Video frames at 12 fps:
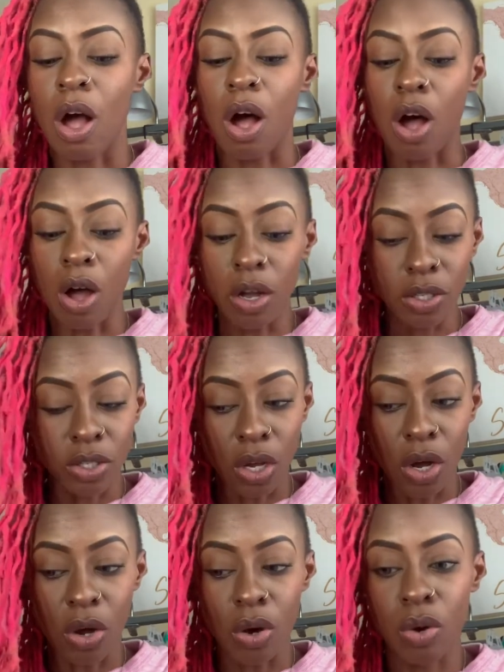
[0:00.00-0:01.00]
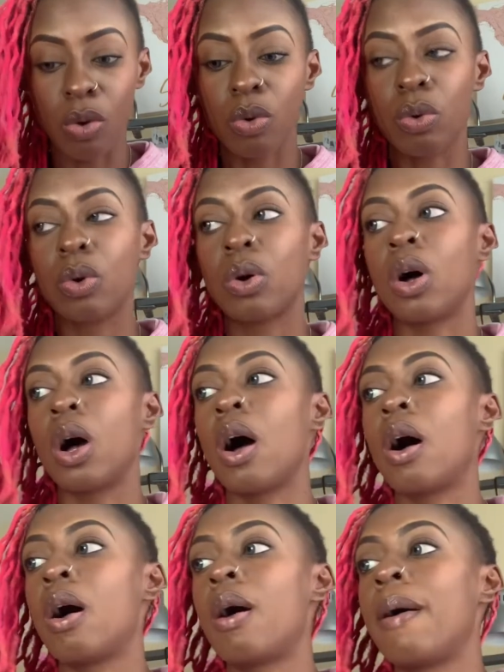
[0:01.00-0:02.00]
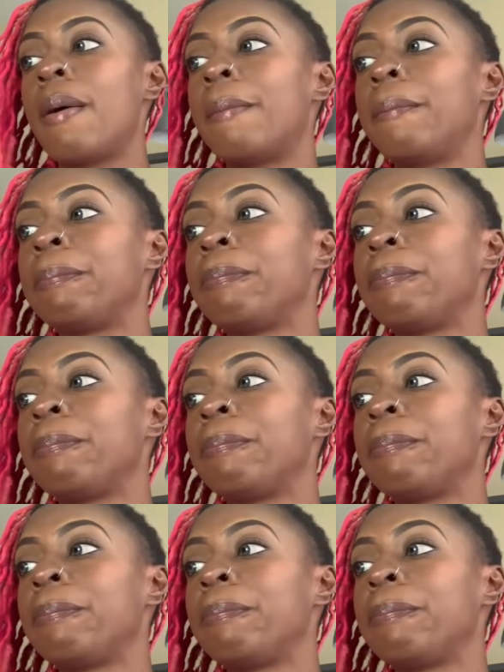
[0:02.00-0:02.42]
Also, um,